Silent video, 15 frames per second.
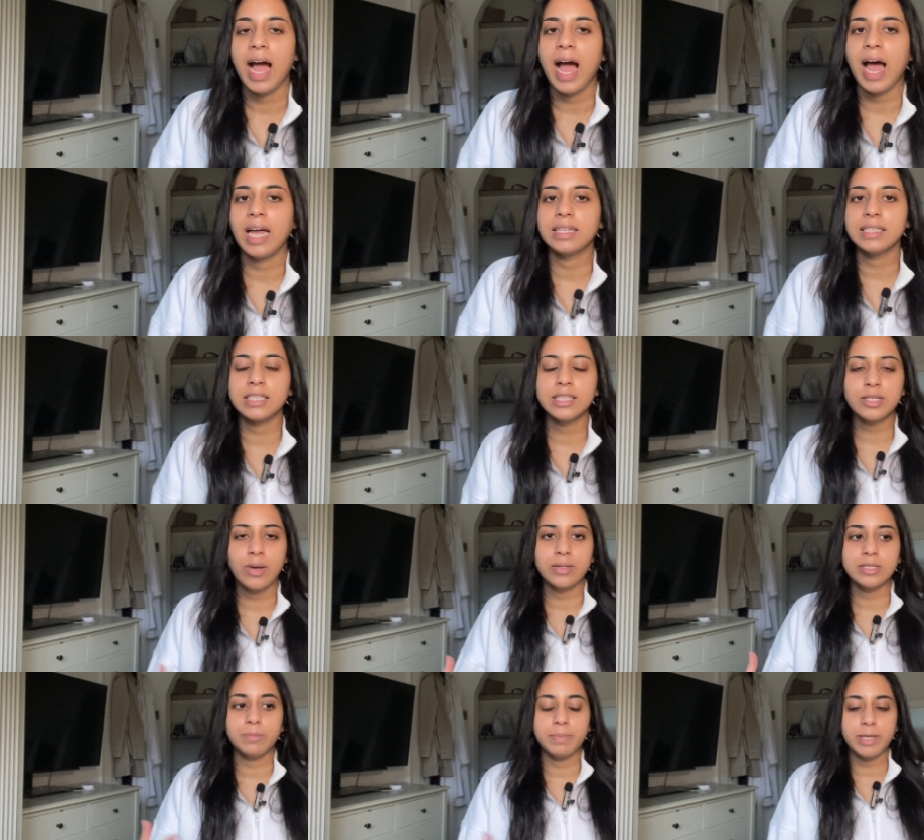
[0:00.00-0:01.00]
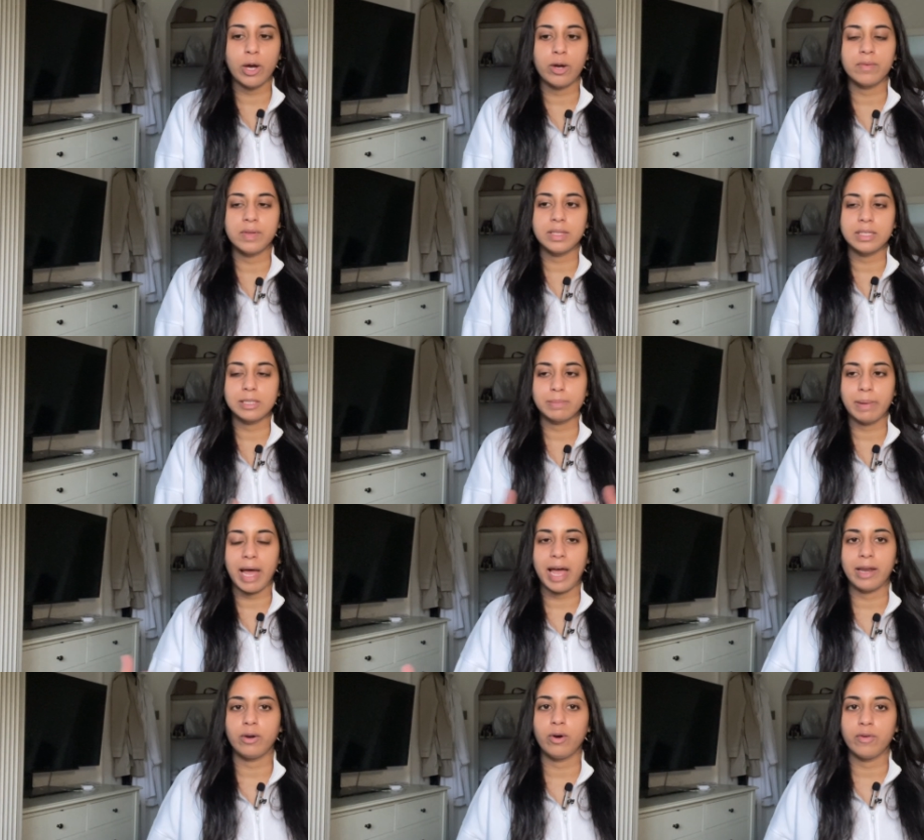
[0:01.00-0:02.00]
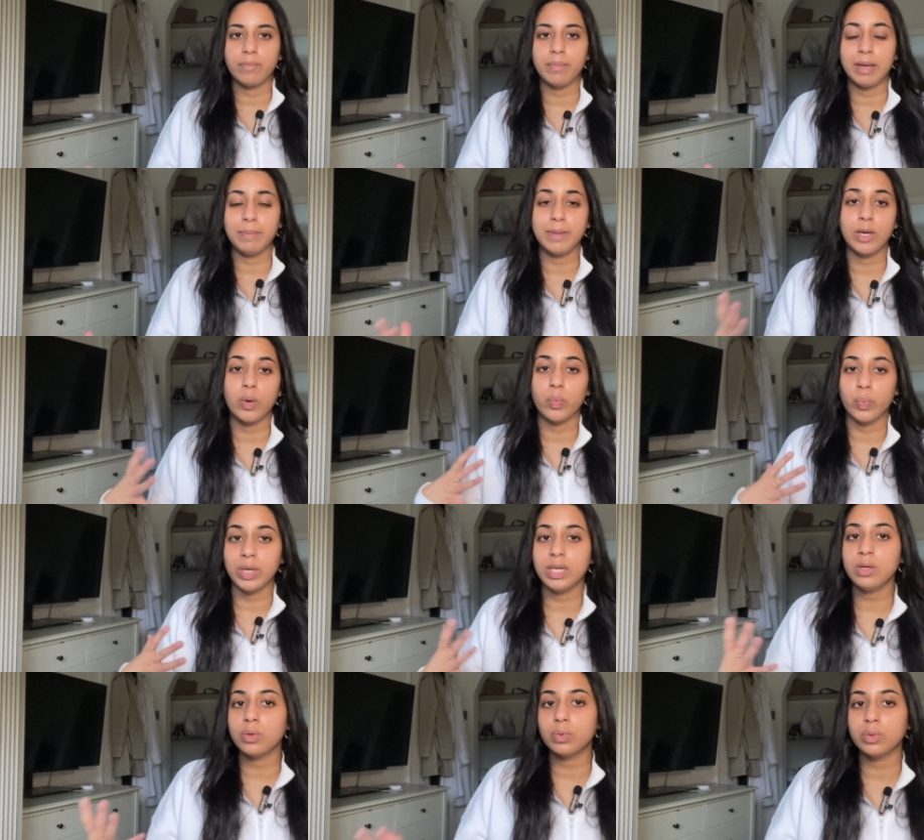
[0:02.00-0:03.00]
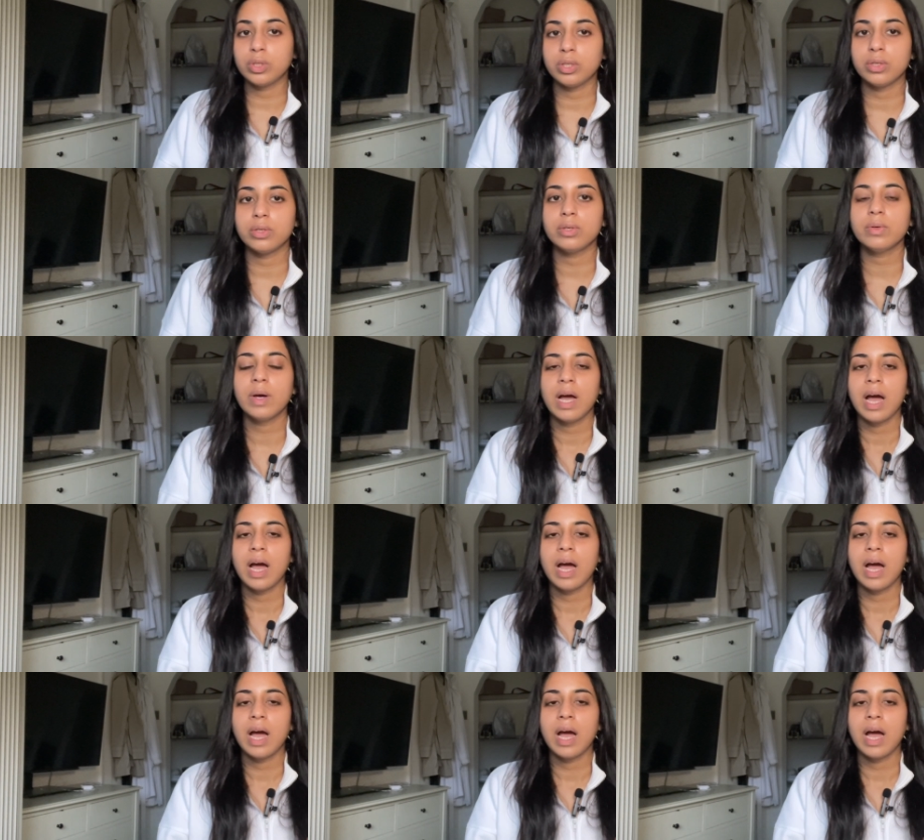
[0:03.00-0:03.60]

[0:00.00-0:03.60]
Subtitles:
And this is going to be over the span of maybe a week or two.